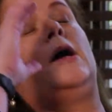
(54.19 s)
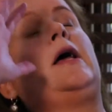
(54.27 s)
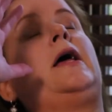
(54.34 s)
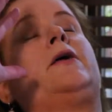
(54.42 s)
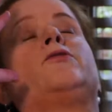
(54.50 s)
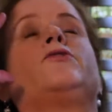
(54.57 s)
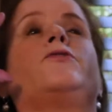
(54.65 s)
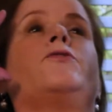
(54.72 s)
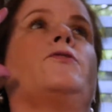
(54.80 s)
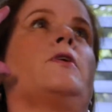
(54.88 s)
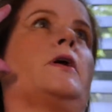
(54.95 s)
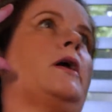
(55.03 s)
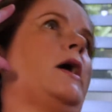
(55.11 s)
It was
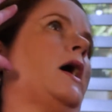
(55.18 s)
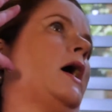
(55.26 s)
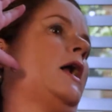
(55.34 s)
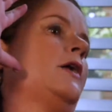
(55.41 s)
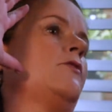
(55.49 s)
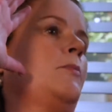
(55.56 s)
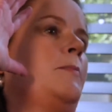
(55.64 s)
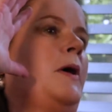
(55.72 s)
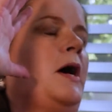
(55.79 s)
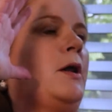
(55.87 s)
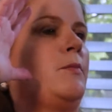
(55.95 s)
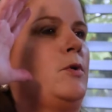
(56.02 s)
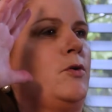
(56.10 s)
like out of a
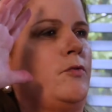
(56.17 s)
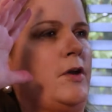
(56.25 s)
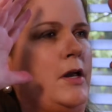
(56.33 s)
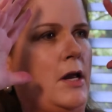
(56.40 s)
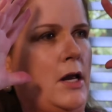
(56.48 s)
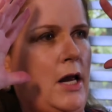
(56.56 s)
bad movie.